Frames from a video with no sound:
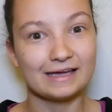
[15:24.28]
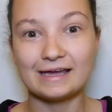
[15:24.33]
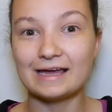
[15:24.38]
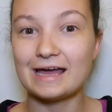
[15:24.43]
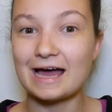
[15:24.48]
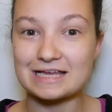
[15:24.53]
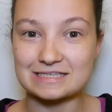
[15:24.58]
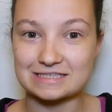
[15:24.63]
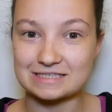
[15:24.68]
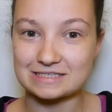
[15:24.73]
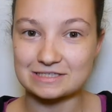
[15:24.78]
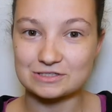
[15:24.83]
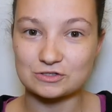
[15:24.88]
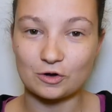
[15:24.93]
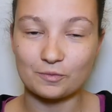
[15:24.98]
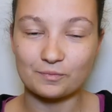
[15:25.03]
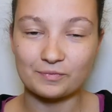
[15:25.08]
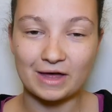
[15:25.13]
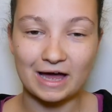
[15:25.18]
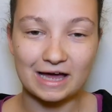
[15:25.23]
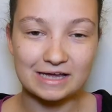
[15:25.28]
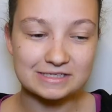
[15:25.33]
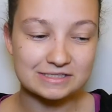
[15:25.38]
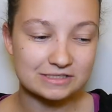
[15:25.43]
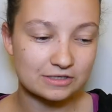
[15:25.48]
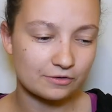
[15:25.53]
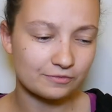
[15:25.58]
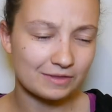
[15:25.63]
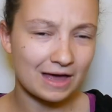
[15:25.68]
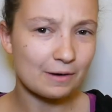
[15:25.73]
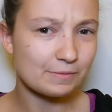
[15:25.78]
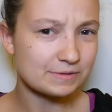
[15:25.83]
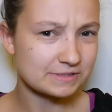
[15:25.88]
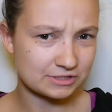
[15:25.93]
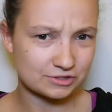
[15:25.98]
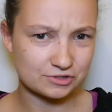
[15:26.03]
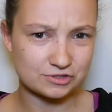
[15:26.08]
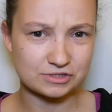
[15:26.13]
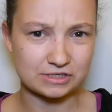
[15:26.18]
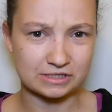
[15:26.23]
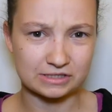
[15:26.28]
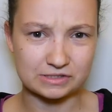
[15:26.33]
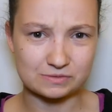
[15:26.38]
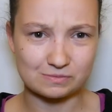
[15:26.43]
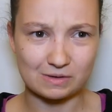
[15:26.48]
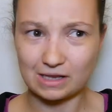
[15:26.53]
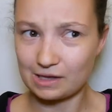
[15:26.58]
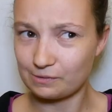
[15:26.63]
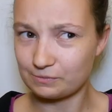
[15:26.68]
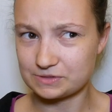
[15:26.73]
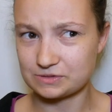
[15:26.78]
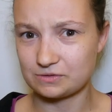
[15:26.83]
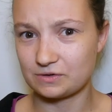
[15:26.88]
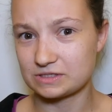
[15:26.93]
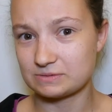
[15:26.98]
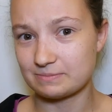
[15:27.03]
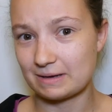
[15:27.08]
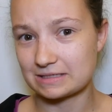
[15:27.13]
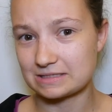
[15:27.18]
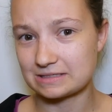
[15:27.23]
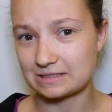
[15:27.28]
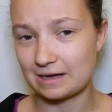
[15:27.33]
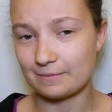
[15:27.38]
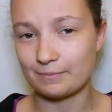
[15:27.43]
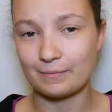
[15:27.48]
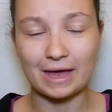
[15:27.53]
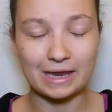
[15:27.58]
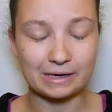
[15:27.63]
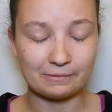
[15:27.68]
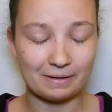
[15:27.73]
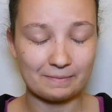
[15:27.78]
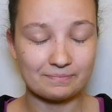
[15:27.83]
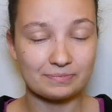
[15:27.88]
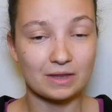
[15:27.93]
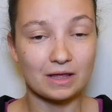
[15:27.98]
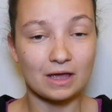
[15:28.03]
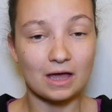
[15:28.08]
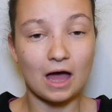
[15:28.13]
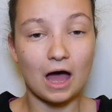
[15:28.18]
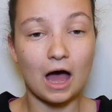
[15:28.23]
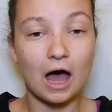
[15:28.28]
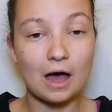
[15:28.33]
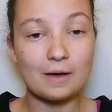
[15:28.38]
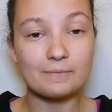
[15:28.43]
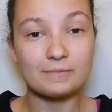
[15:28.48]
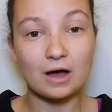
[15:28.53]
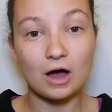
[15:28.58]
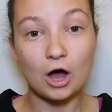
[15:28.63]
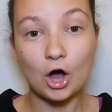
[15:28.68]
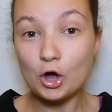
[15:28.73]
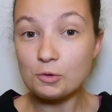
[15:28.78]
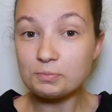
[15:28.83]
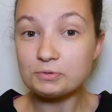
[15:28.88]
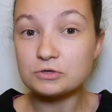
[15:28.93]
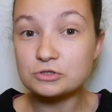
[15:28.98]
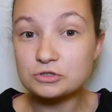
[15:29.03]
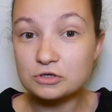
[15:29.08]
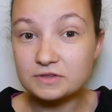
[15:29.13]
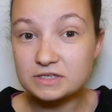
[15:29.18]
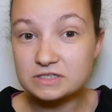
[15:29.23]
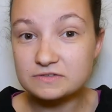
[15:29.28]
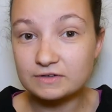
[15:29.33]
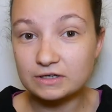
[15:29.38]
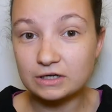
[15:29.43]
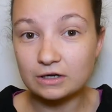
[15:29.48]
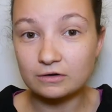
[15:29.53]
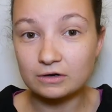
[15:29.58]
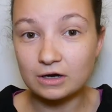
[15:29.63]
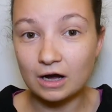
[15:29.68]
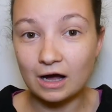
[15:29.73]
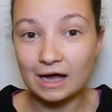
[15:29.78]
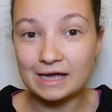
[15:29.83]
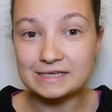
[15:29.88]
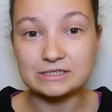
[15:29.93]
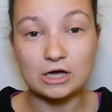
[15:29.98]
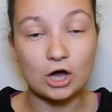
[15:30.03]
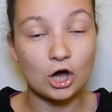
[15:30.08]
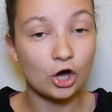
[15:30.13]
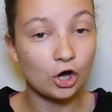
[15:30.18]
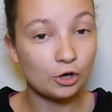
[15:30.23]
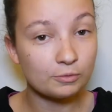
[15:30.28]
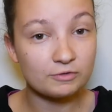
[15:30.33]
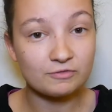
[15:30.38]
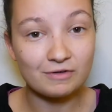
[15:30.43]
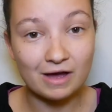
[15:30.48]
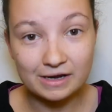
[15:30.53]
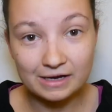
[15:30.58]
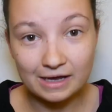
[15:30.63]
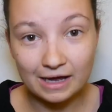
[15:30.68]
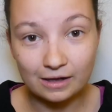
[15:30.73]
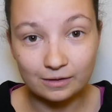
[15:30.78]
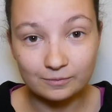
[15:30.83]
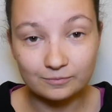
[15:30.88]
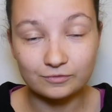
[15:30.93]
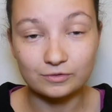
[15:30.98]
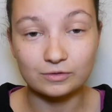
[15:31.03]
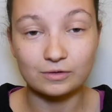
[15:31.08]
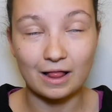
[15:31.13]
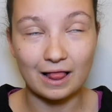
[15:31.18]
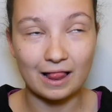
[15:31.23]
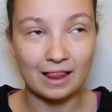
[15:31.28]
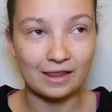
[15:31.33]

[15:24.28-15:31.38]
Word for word: it hasn't stopped that. So that was interesting as well. I was not expecting that. But anyway, hope you enjoyed this video, guys. I hope you found it helpful.